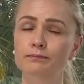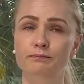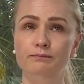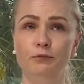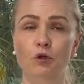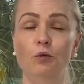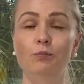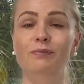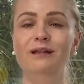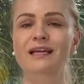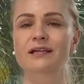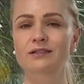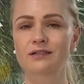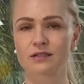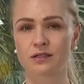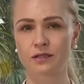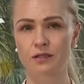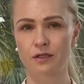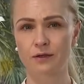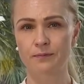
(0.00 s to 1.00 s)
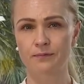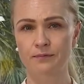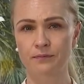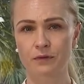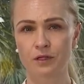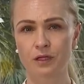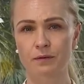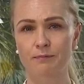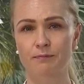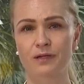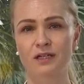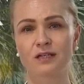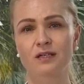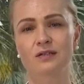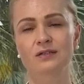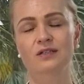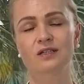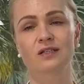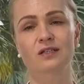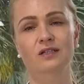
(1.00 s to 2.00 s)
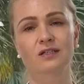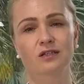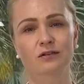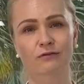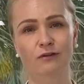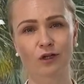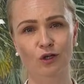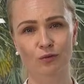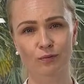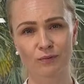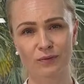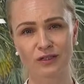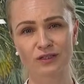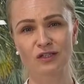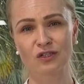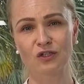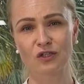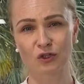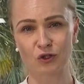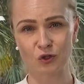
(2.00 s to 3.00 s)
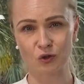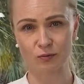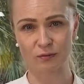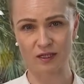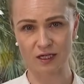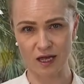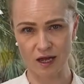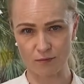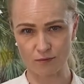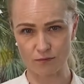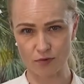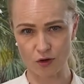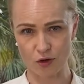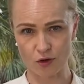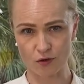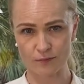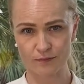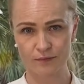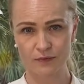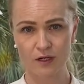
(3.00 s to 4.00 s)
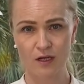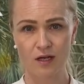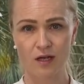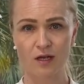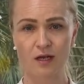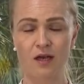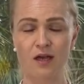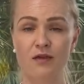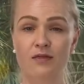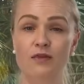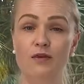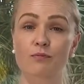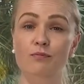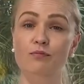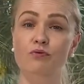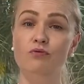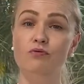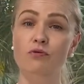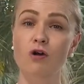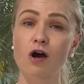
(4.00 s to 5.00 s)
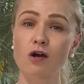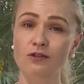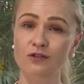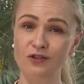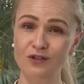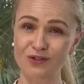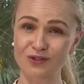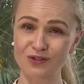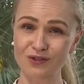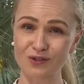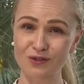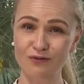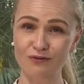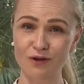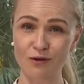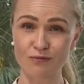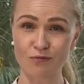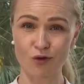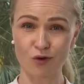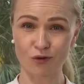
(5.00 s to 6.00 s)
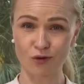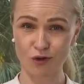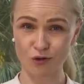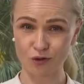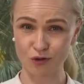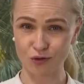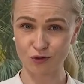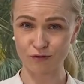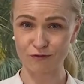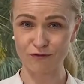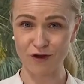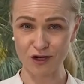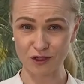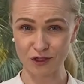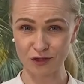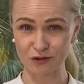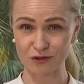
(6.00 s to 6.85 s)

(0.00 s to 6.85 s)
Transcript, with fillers: complexity begins in the development in the human embryo. And the process of embryological fascial